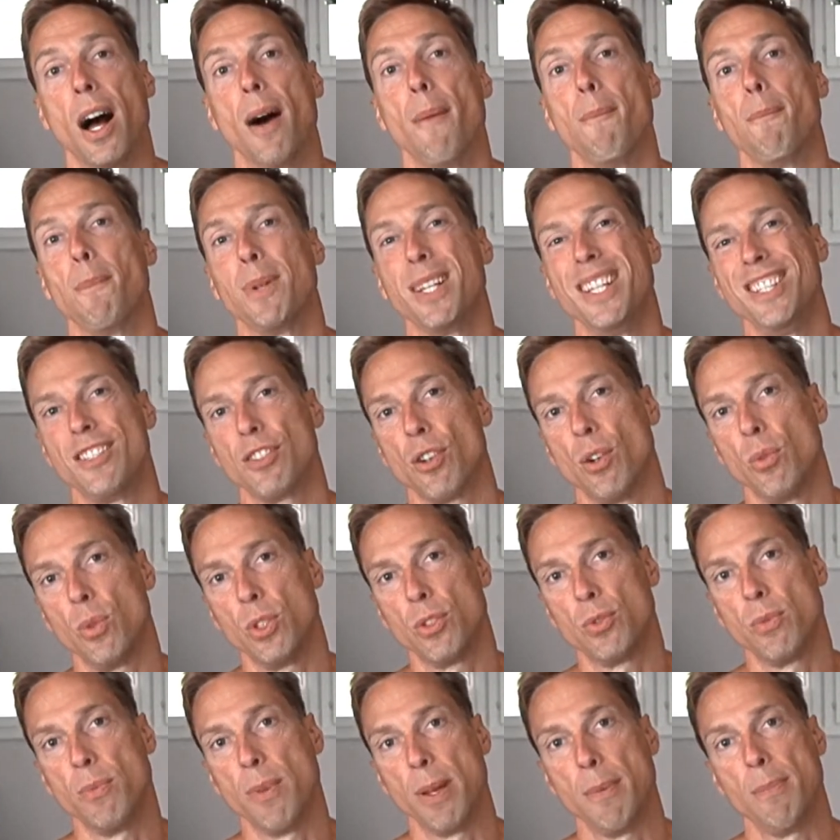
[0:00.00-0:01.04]
please
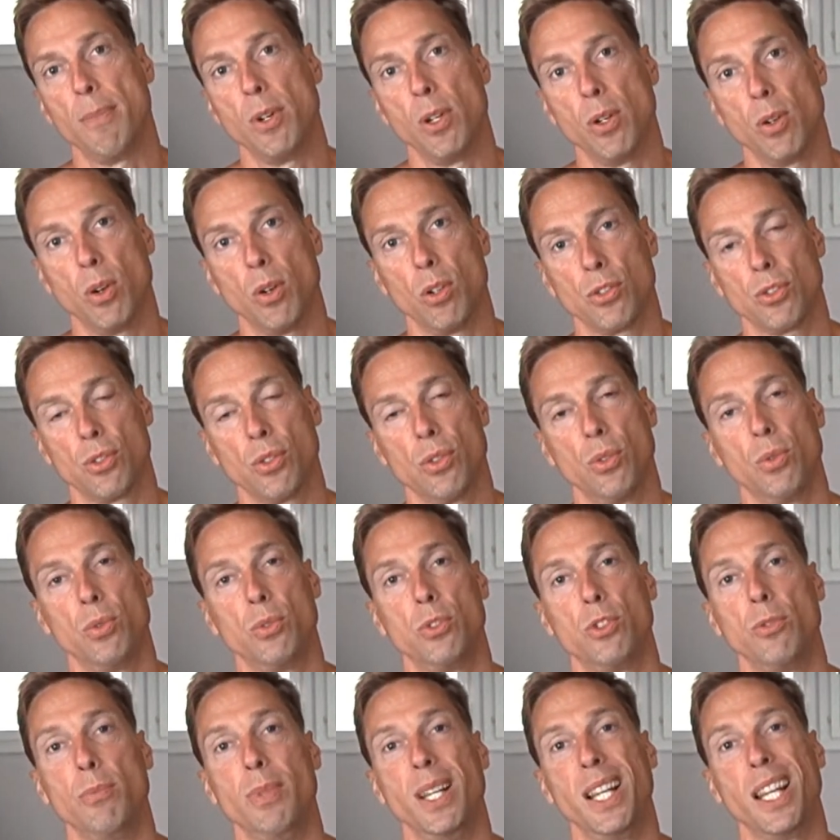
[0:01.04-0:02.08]
always remember also
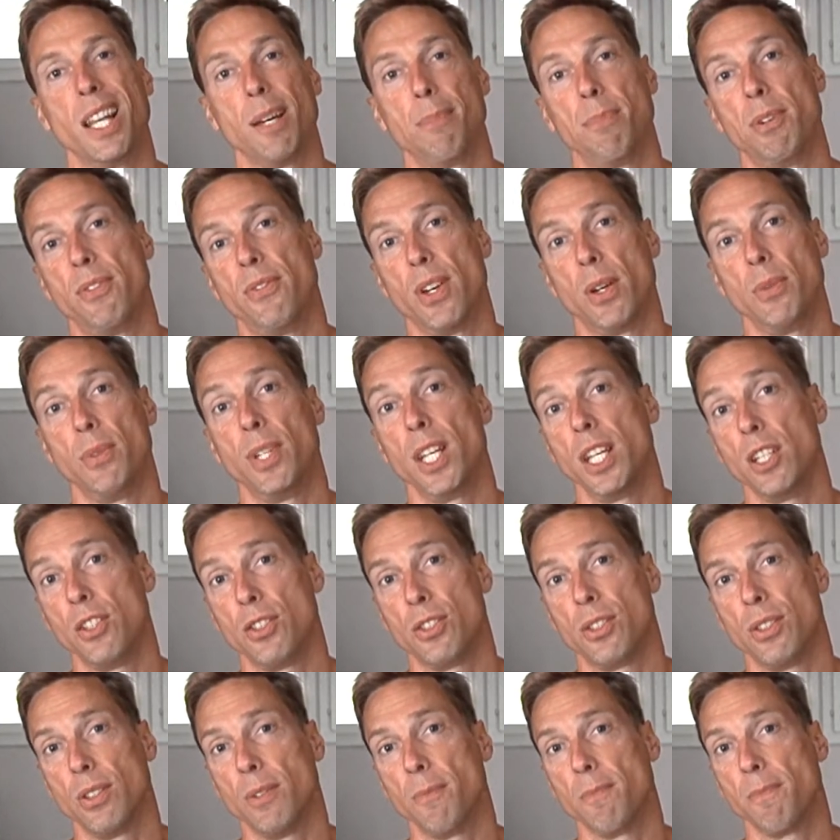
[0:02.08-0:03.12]
to build up a
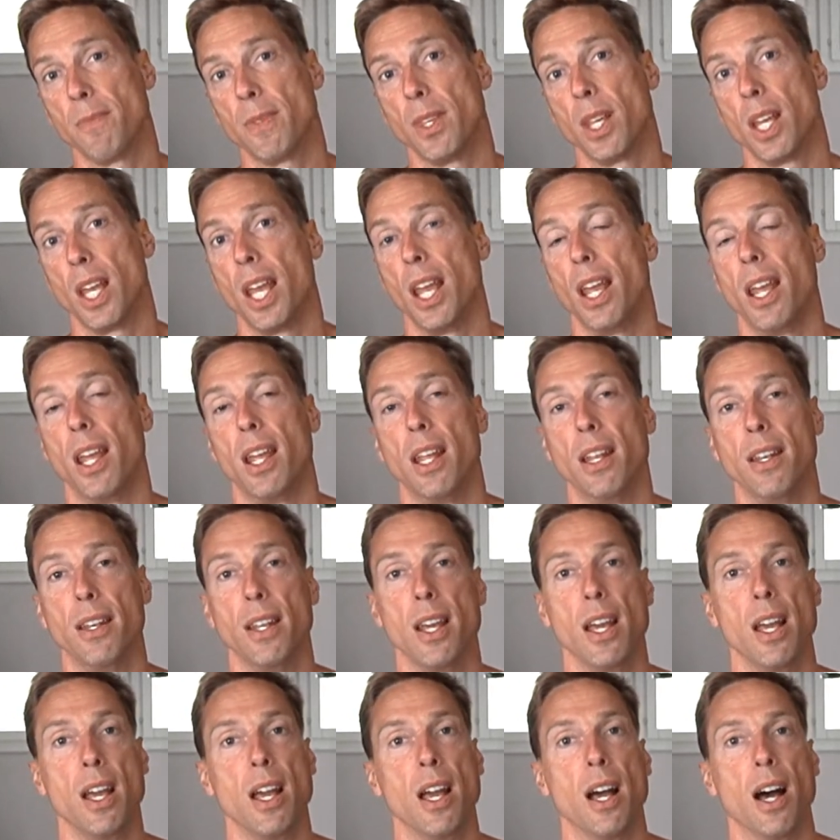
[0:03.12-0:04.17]
foundation. And
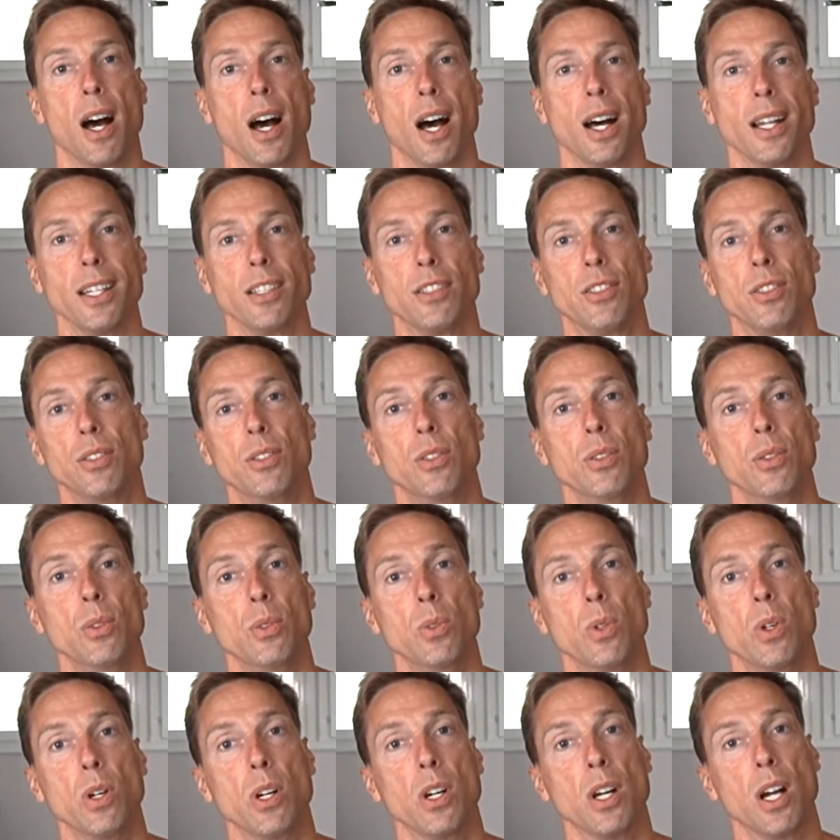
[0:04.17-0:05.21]
I like to
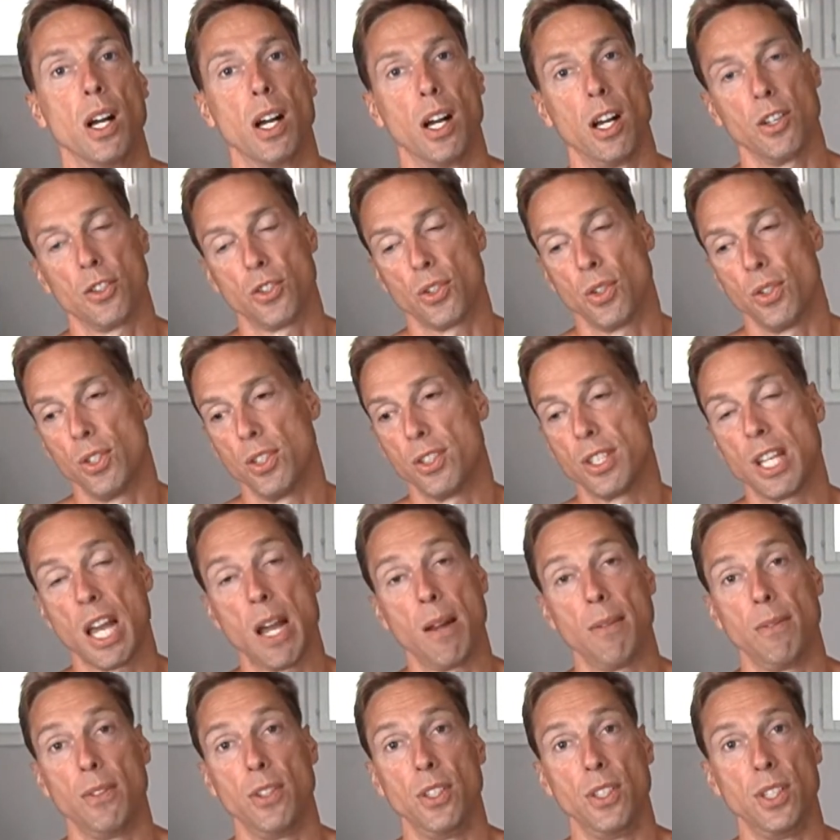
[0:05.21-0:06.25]
do a certain
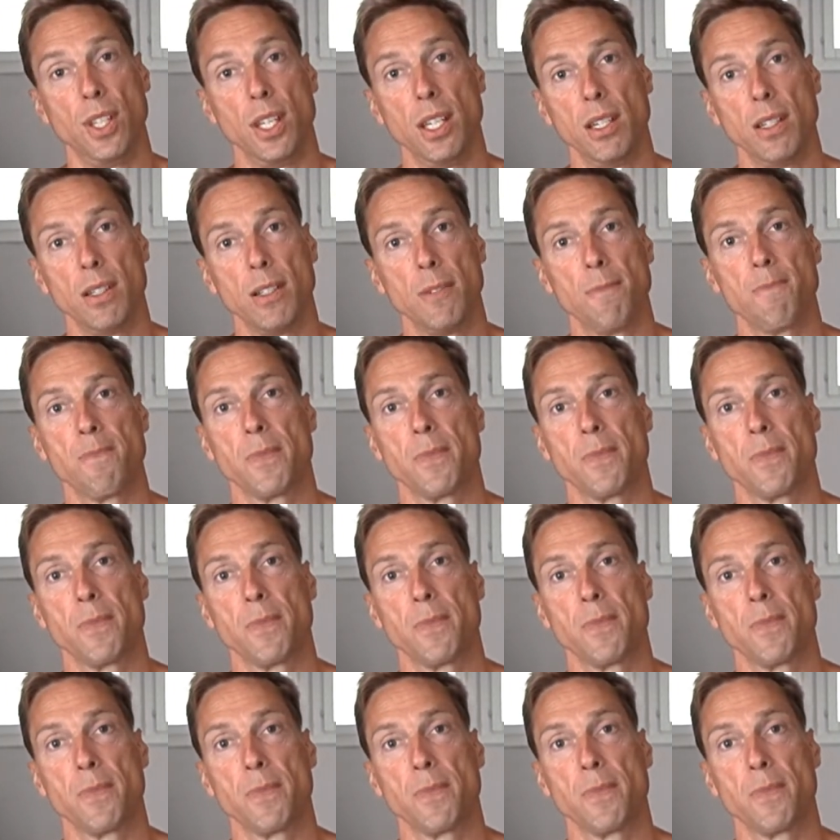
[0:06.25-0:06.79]
time of the year